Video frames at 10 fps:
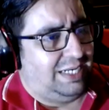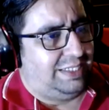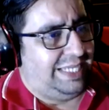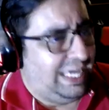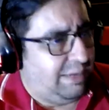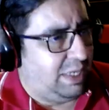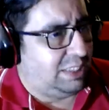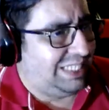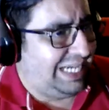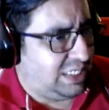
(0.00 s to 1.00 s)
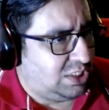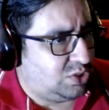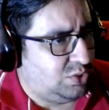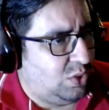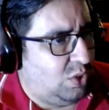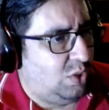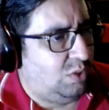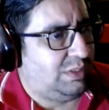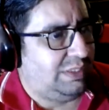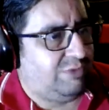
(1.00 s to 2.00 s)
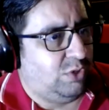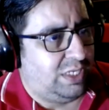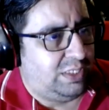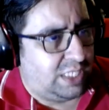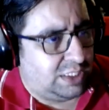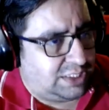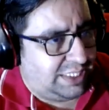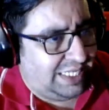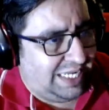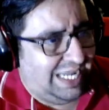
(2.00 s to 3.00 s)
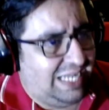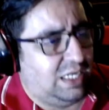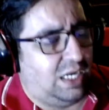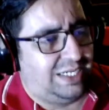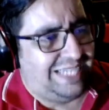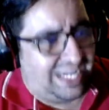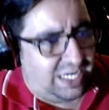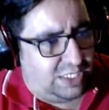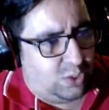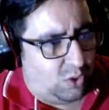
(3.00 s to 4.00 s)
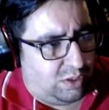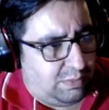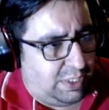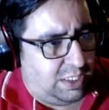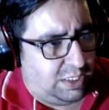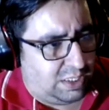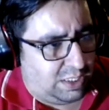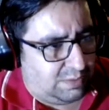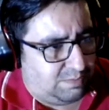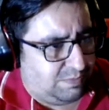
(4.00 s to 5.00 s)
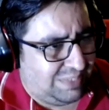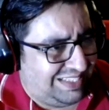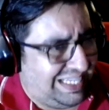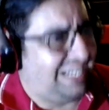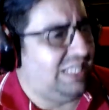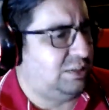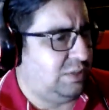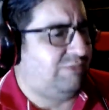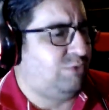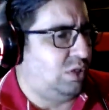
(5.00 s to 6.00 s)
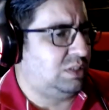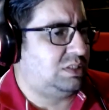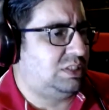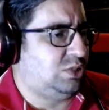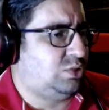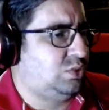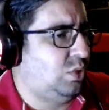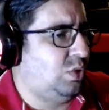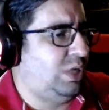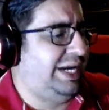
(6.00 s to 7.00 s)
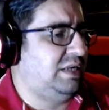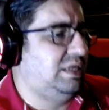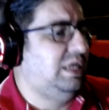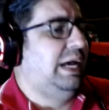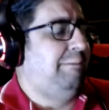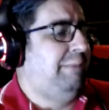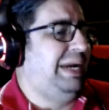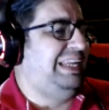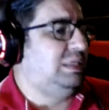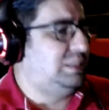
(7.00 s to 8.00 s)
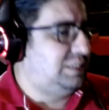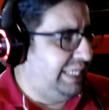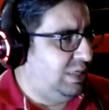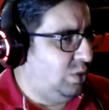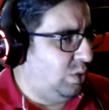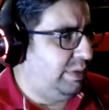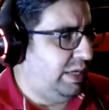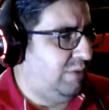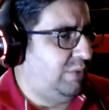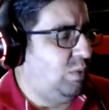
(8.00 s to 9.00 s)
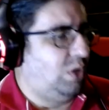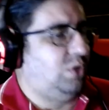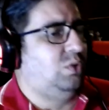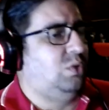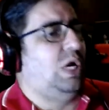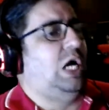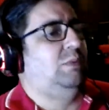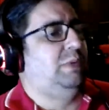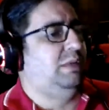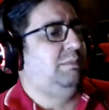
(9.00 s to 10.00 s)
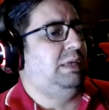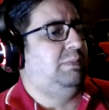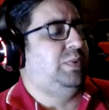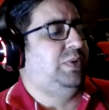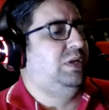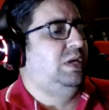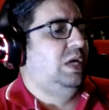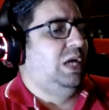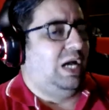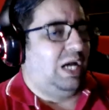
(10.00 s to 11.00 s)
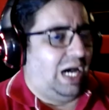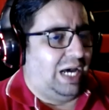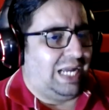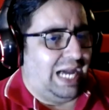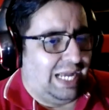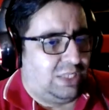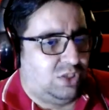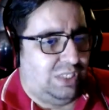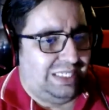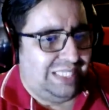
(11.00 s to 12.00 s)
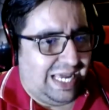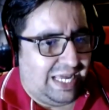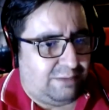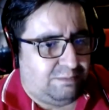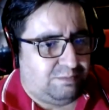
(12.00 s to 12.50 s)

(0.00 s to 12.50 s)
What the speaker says: DM us, let us know if you're interested in a Tekken tournament. That is, of course, just to go ahead and build a scene over here. We want to know how many people are actually there.